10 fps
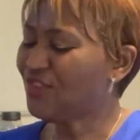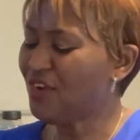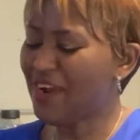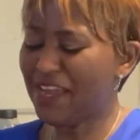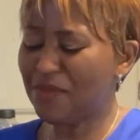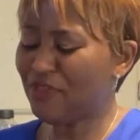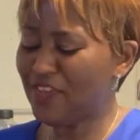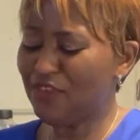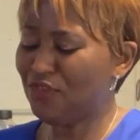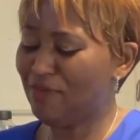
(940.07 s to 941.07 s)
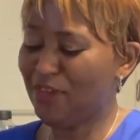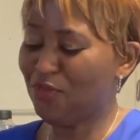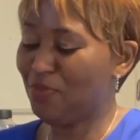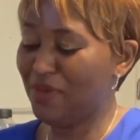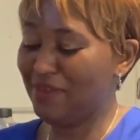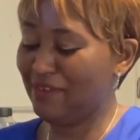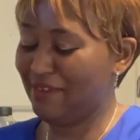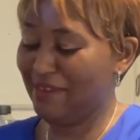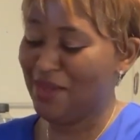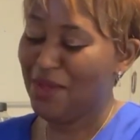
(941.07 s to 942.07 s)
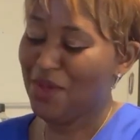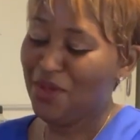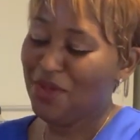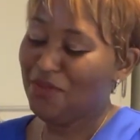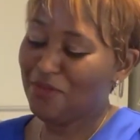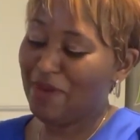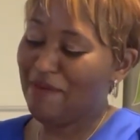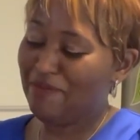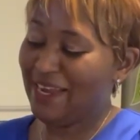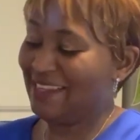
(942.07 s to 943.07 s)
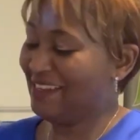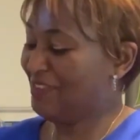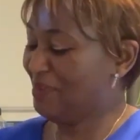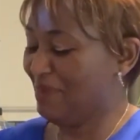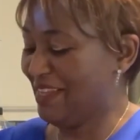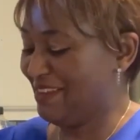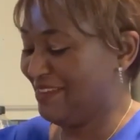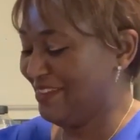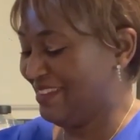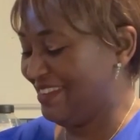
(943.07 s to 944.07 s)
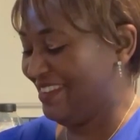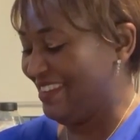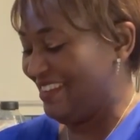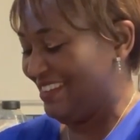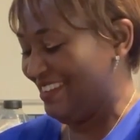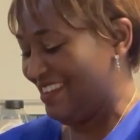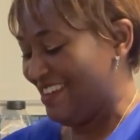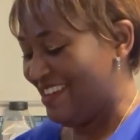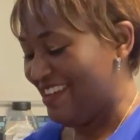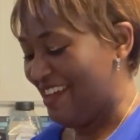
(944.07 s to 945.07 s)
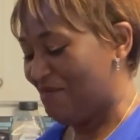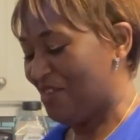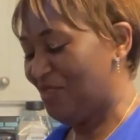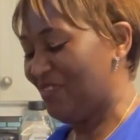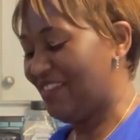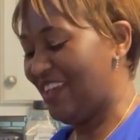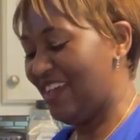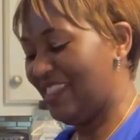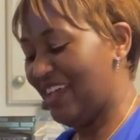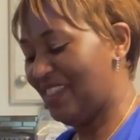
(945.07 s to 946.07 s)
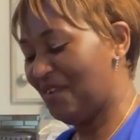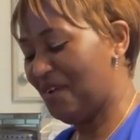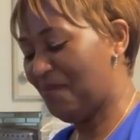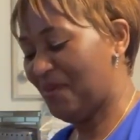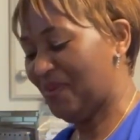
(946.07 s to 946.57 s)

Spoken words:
Sorry, I keep saying tomato paste. To my blended tomatoes. I'm going to stir that up.